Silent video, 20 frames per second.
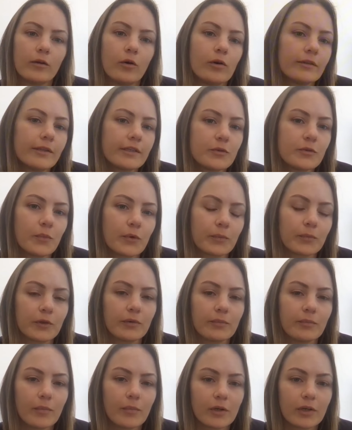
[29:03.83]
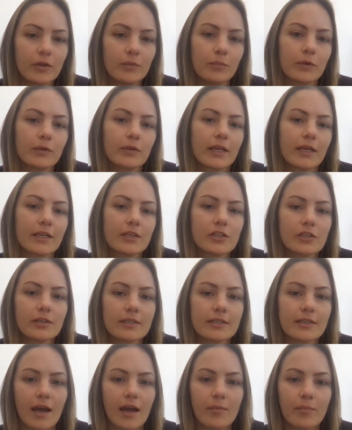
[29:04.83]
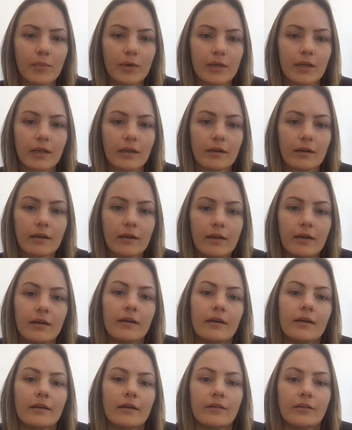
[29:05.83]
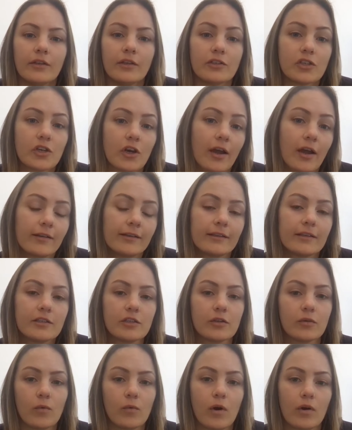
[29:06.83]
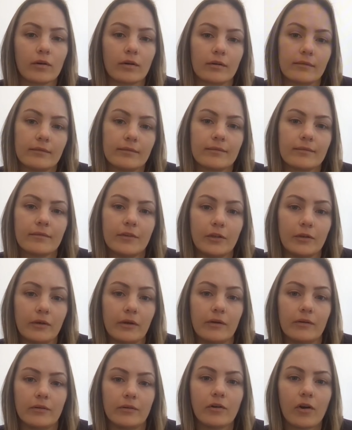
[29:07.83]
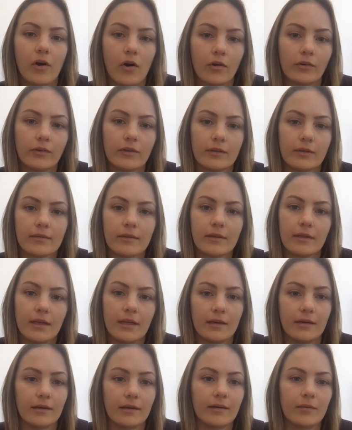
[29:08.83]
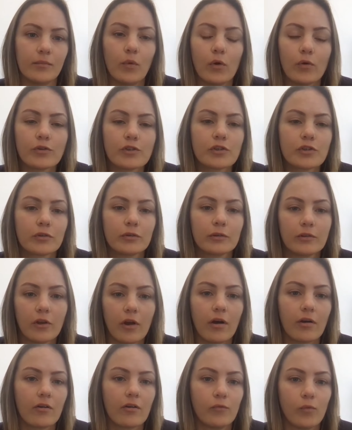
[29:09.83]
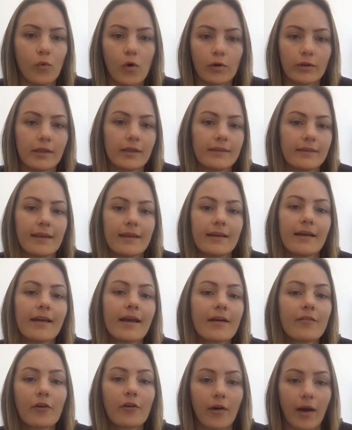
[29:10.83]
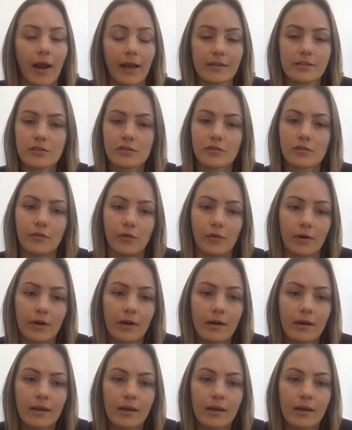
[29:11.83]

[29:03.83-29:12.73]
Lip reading: all this manipulation is happening, the child is the one, caught in an emotional tug of war that they never asked for.